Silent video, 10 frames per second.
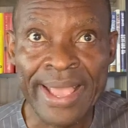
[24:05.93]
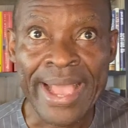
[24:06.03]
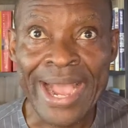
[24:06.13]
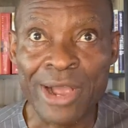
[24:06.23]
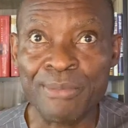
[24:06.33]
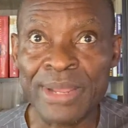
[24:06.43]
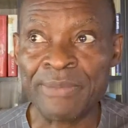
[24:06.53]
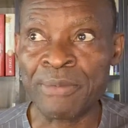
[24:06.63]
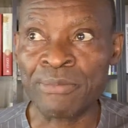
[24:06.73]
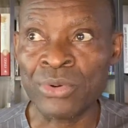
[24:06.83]
how many
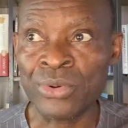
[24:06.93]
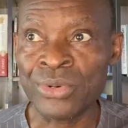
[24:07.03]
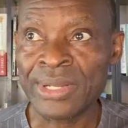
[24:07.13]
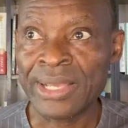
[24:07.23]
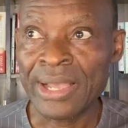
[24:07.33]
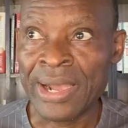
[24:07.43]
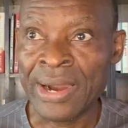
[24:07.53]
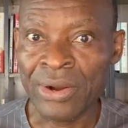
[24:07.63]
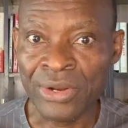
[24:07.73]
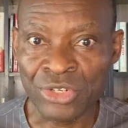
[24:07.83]
people
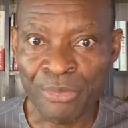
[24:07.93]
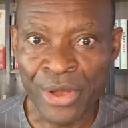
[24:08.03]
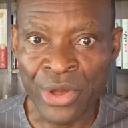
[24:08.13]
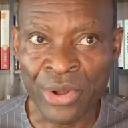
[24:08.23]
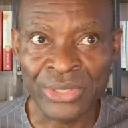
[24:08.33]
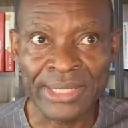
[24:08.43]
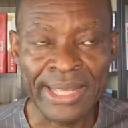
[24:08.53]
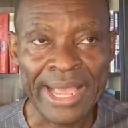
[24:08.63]
are entrepreneurs,